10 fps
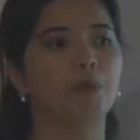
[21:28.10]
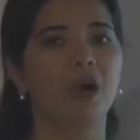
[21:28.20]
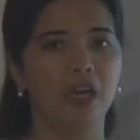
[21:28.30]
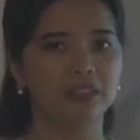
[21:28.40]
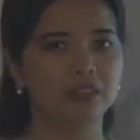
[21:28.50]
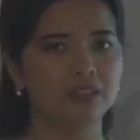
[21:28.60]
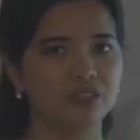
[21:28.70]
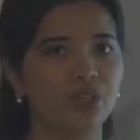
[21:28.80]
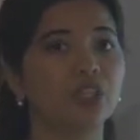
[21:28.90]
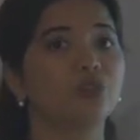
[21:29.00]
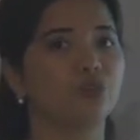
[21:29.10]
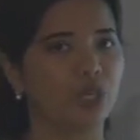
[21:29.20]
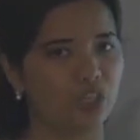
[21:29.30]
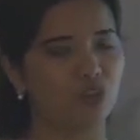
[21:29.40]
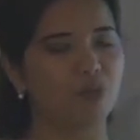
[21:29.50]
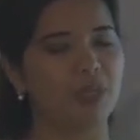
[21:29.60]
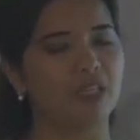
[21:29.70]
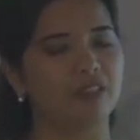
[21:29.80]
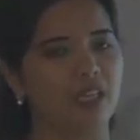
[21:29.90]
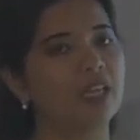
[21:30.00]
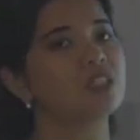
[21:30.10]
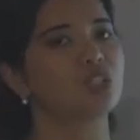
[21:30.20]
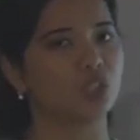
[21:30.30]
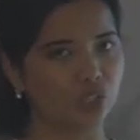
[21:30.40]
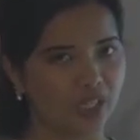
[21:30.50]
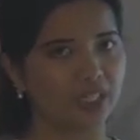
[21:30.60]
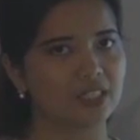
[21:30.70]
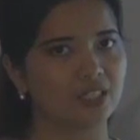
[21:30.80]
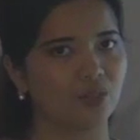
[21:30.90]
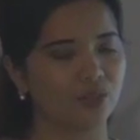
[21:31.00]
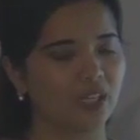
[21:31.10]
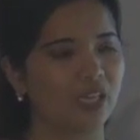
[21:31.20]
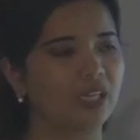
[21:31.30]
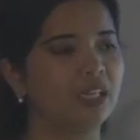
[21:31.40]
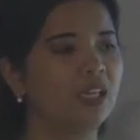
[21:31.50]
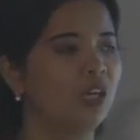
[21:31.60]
but try to recommend and suggest, okay?